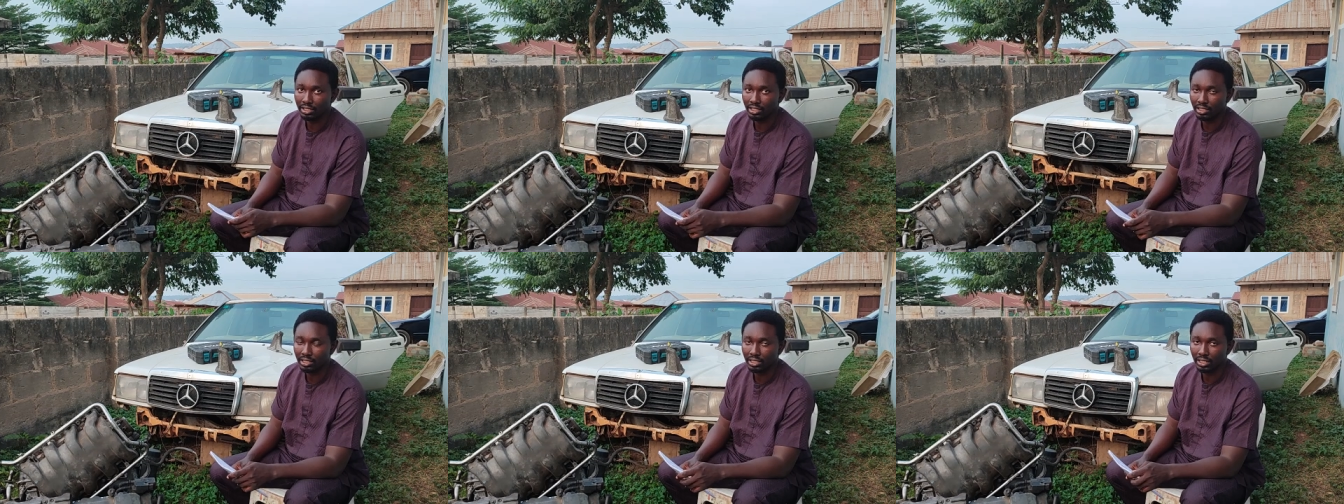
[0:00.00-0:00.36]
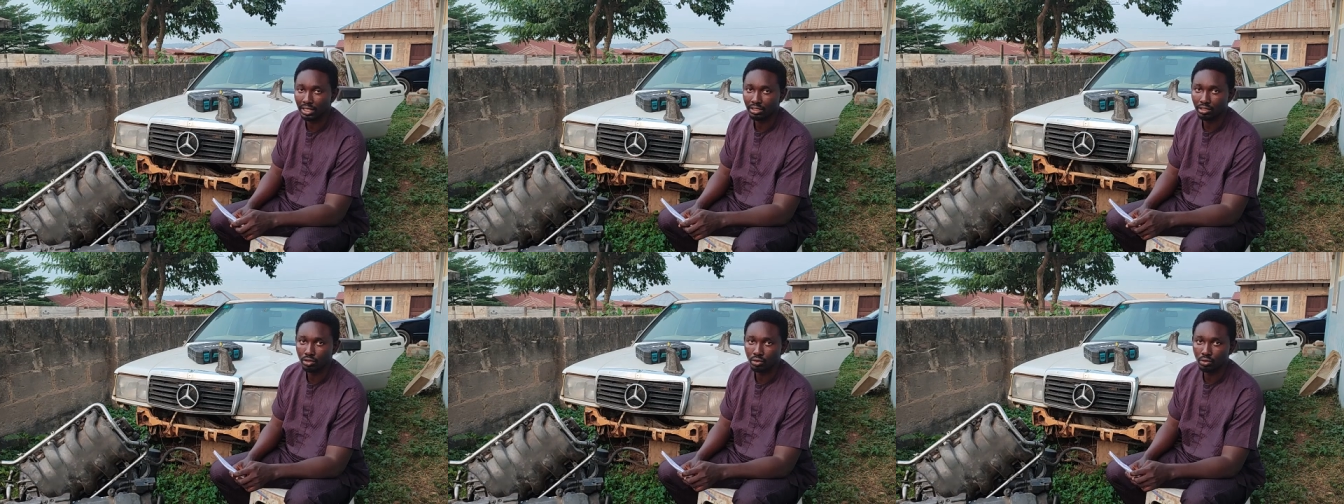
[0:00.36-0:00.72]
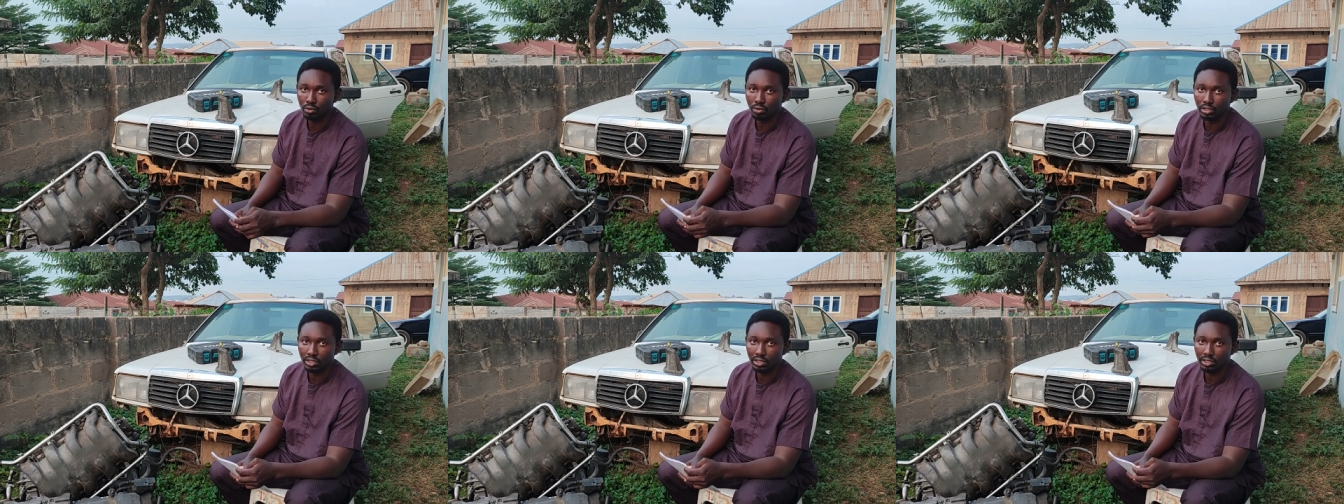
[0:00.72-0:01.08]
to the
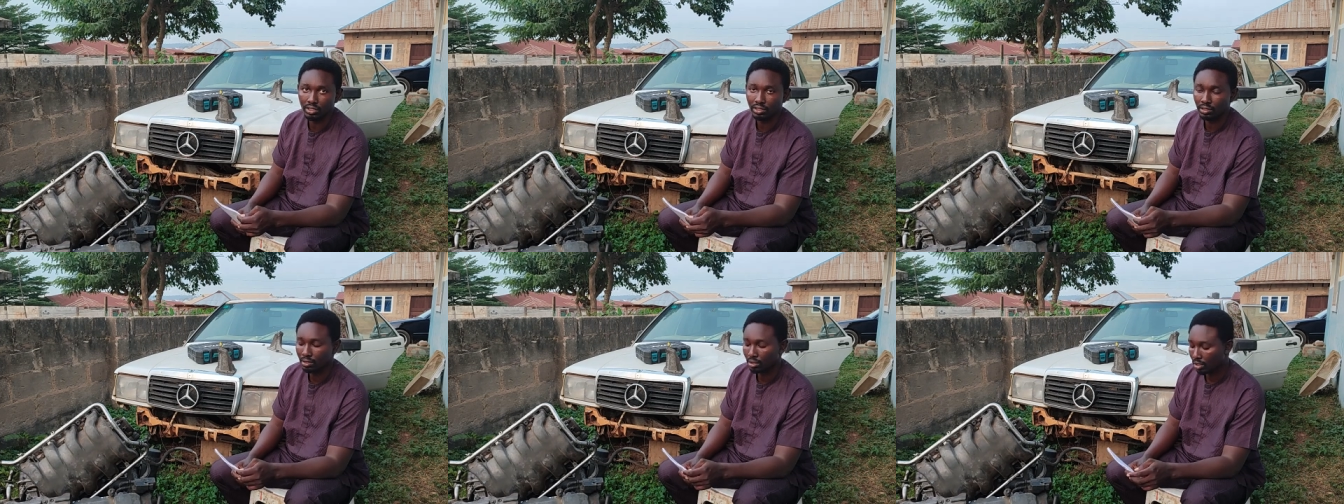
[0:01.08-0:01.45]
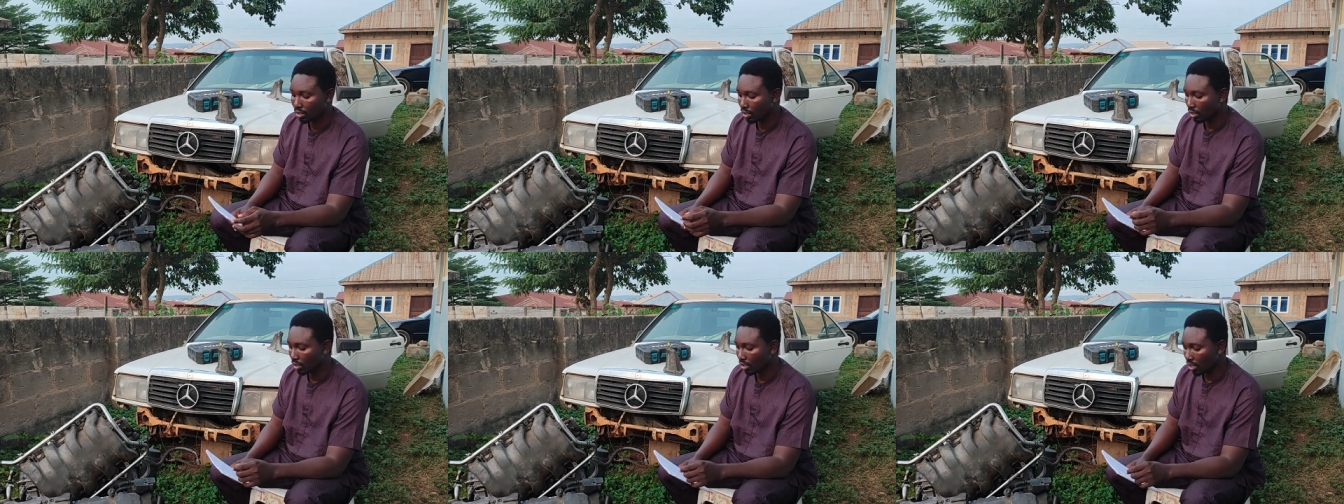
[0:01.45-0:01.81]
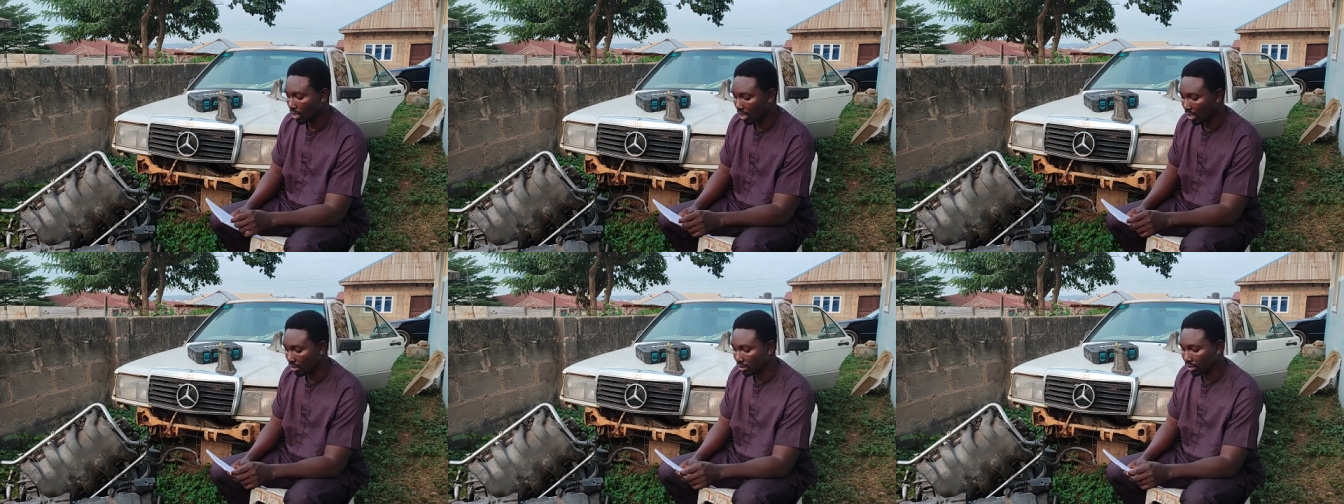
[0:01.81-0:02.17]
c32 discs
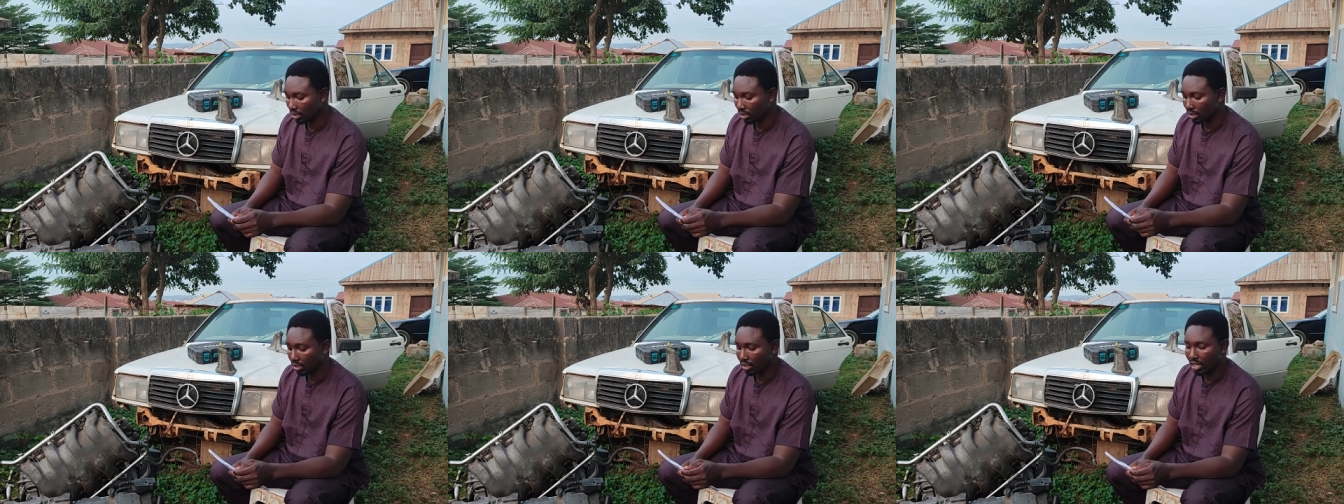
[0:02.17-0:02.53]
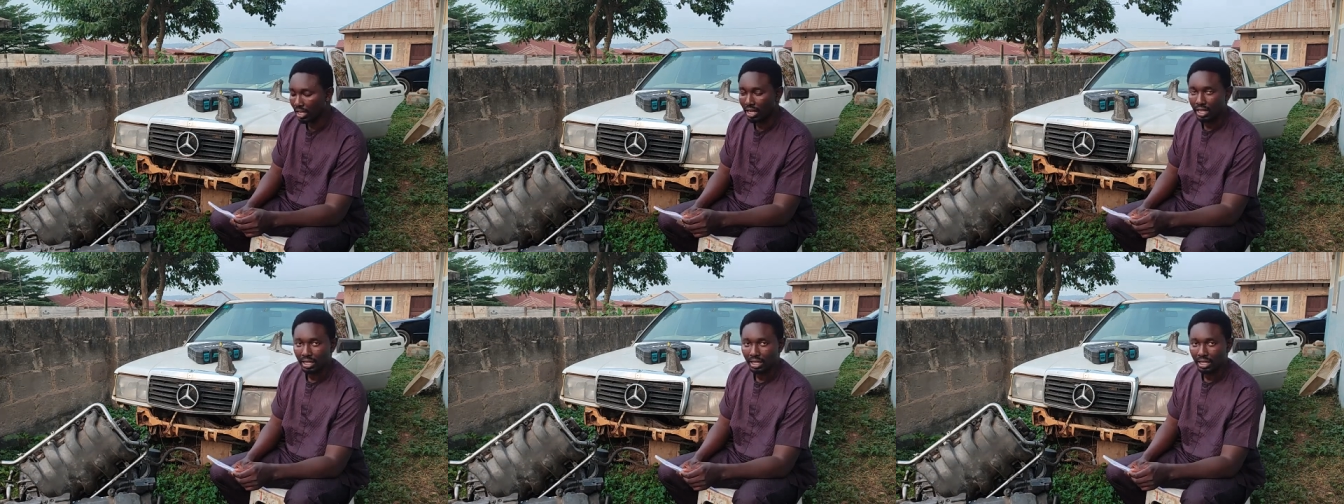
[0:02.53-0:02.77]
and uh,